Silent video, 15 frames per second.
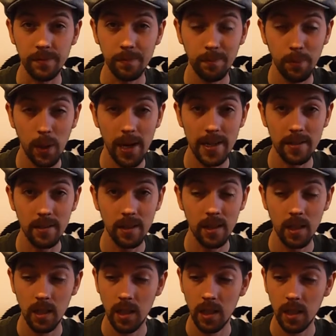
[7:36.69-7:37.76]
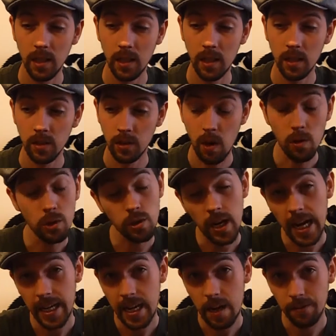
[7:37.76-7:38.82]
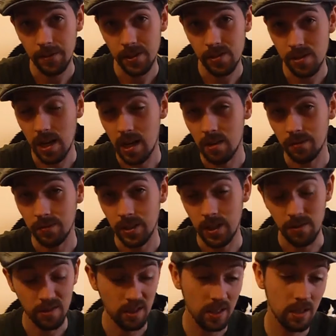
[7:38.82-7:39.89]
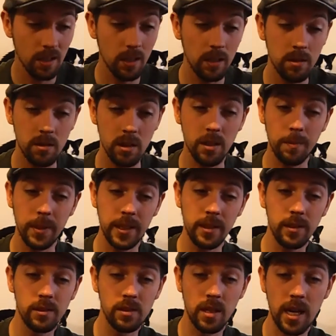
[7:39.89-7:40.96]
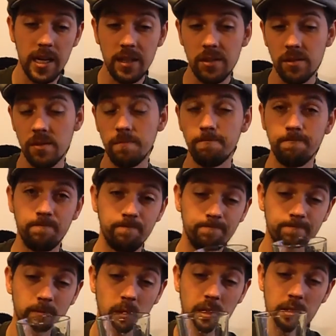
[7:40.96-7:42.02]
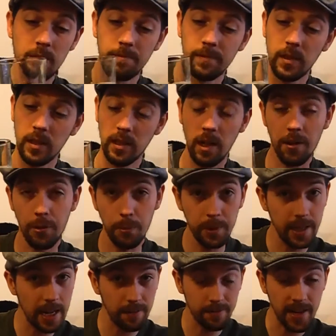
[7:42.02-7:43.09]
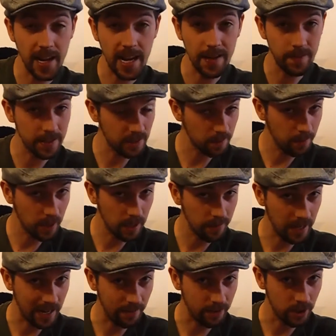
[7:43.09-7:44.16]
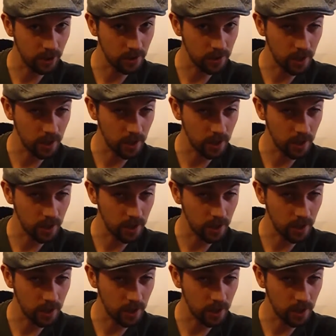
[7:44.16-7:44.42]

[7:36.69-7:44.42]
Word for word: But go try it out for yourself. You know, it's, it's a good dessert beer. It's nice, you know a 3 out of 5, that's above average.